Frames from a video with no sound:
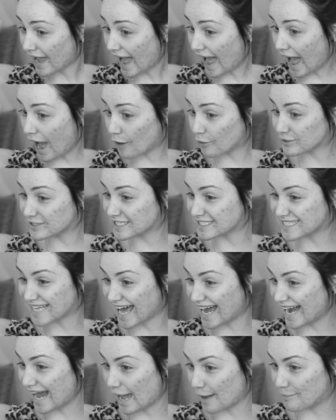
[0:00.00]
How does
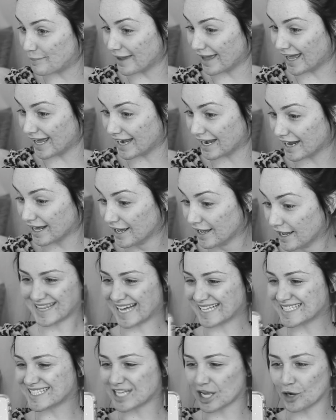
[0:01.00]
that happen?
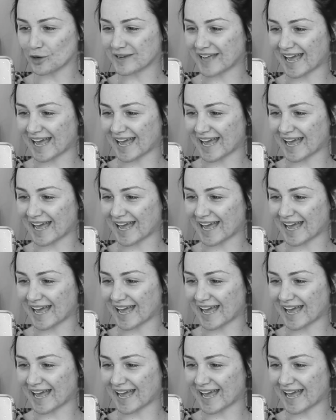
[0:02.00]
That's so